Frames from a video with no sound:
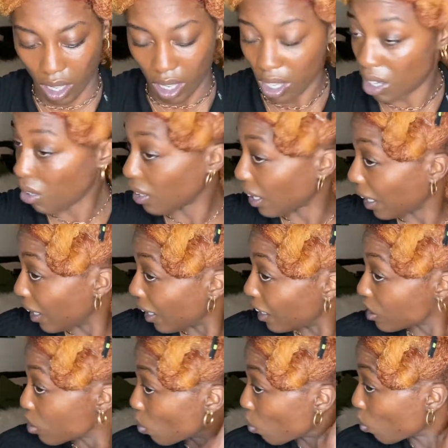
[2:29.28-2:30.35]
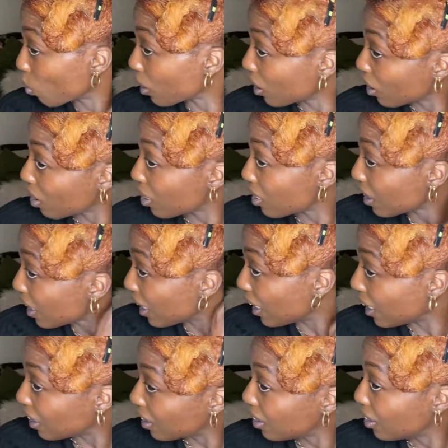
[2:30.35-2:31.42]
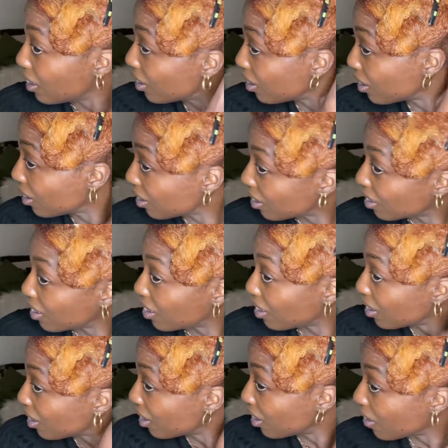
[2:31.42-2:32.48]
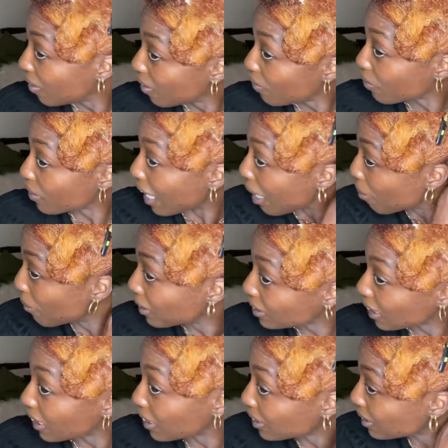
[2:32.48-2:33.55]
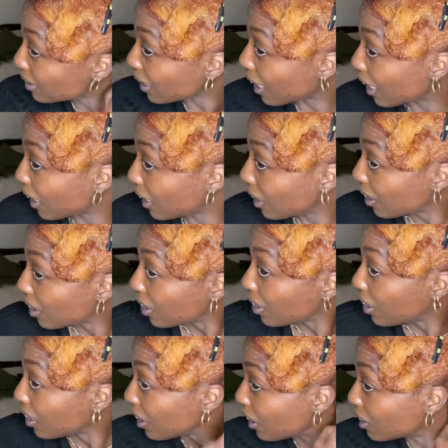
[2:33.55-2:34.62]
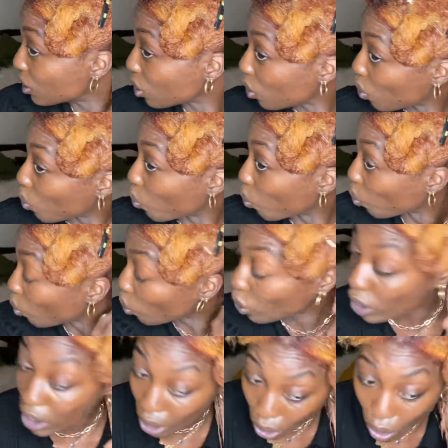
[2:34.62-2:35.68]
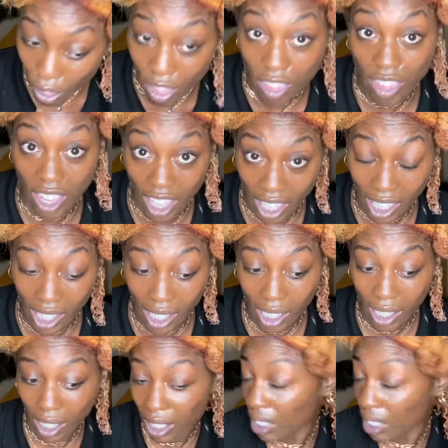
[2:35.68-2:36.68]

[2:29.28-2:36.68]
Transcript: Okay, it's real thin. That much I can say. It's real thin.